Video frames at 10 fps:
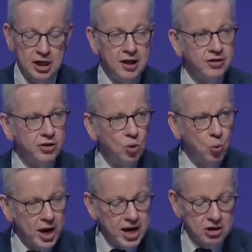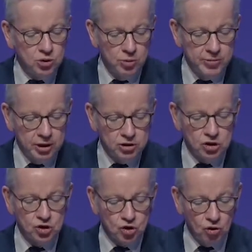that the way to emerge
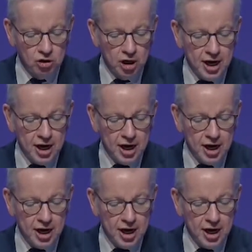stronger